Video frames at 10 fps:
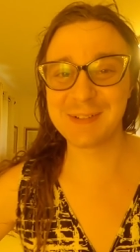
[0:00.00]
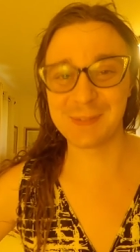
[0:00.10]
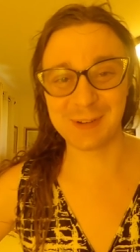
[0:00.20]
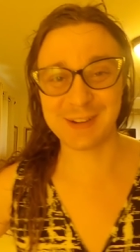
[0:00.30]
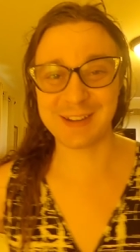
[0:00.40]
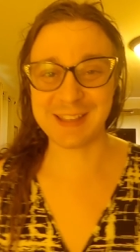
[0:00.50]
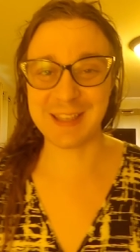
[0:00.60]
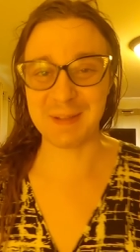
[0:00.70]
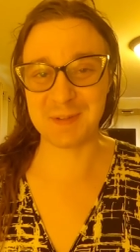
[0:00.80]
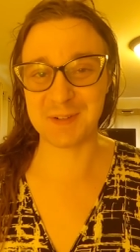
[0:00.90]
we're gonna
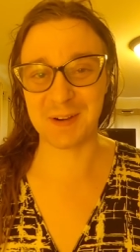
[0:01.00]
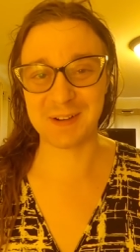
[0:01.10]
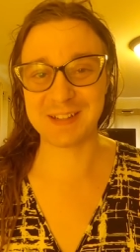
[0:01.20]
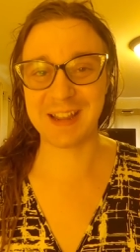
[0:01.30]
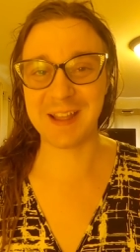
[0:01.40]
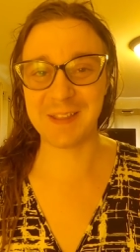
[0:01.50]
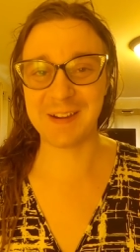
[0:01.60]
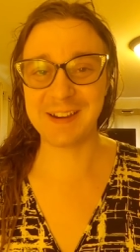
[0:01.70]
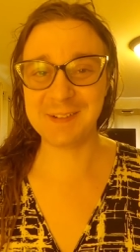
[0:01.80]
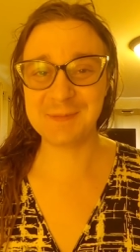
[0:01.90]
keep strong
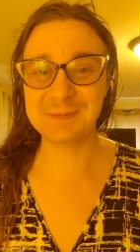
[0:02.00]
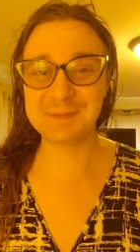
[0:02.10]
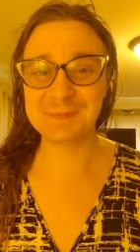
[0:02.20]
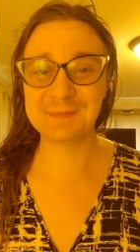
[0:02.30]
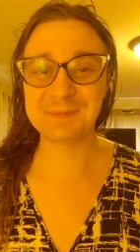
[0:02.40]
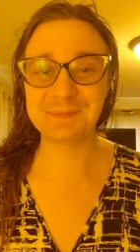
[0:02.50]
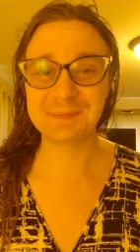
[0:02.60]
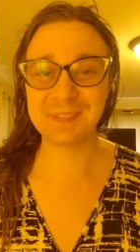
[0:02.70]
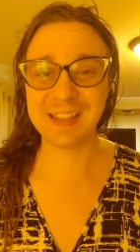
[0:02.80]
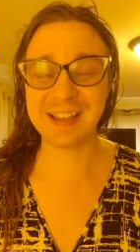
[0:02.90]
together
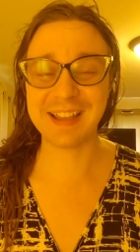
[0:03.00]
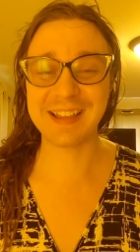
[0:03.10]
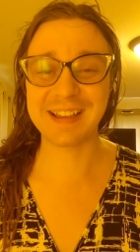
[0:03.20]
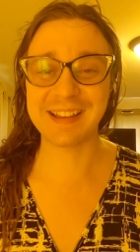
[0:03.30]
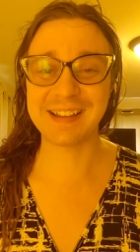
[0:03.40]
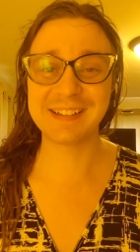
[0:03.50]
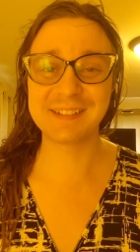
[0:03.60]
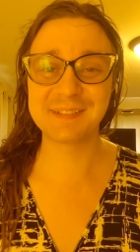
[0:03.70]
I uh